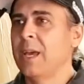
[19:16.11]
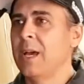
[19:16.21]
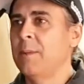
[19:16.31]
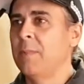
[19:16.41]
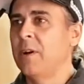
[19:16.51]

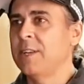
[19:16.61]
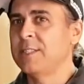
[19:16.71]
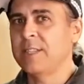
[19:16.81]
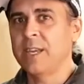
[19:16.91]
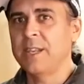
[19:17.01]
Um, I
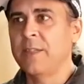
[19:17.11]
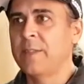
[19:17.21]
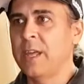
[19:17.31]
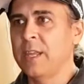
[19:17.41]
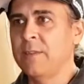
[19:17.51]
said
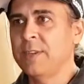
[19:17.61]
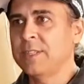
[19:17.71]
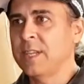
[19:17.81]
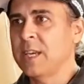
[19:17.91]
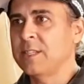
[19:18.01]
that if it
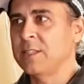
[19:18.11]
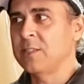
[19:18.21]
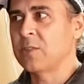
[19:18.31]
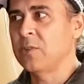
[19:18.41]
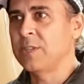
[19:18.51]
sounds
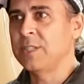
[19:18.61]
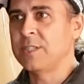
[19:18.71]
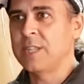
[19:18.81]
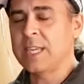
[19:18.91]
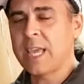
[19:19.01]
as good
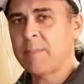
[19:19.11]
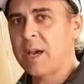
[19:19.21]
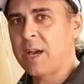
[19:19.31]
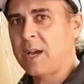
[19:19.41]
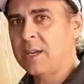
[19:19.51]
as the
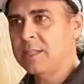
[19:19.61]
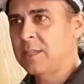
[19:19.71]
Yamaha,